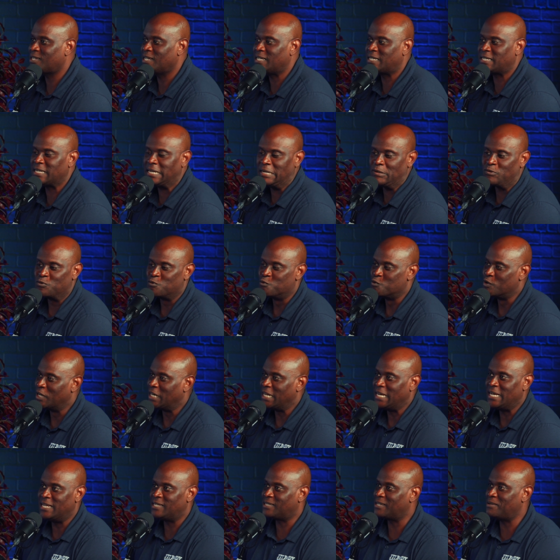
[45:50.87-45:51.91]
It's it
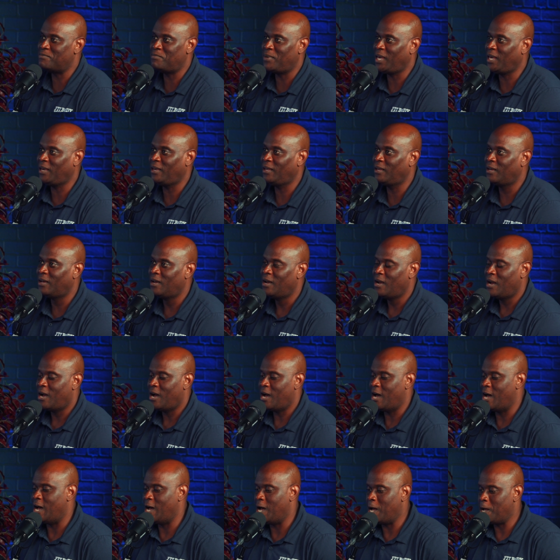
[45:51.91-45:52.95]
really isn't me.
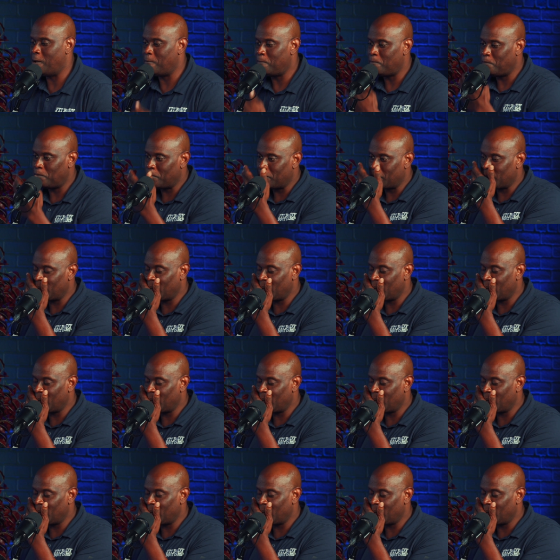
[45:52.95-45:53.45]
Um,